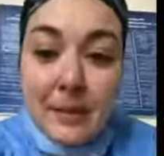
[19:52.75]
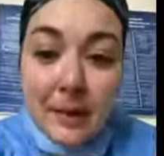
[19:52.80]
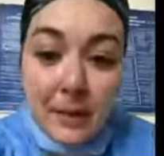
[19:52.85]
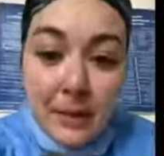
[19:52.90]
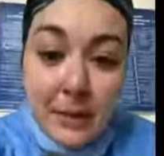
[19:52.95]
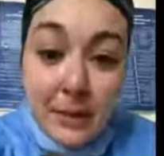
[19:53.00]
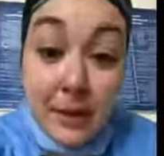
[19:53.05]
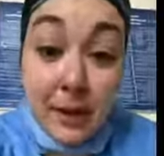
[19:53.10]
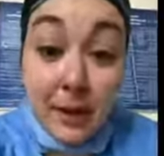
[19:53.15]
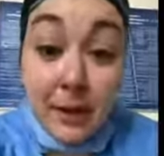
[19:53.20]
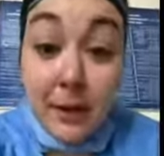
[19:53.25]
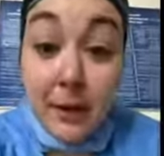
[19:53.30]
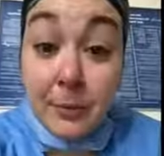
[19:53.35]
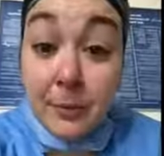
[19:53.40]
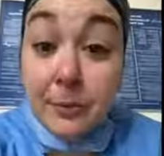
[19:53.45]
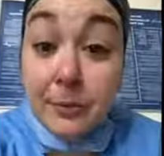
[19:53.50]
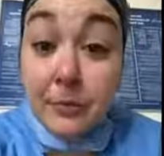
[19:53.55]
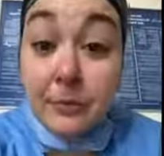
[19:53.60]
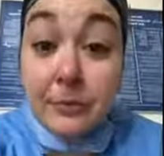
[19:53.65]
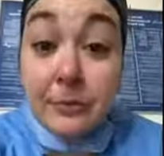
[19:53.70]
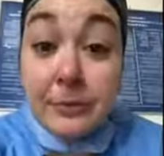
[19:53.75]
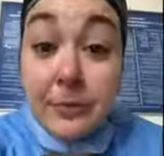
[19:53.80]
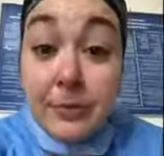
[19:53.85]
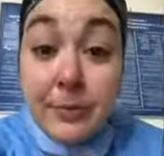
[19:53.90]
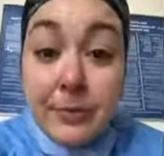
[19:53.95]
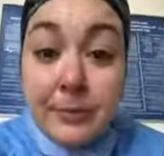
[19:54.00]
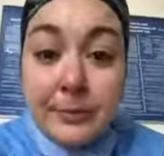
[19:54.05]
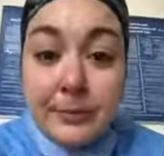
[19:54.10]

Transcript: Next day, I got moved.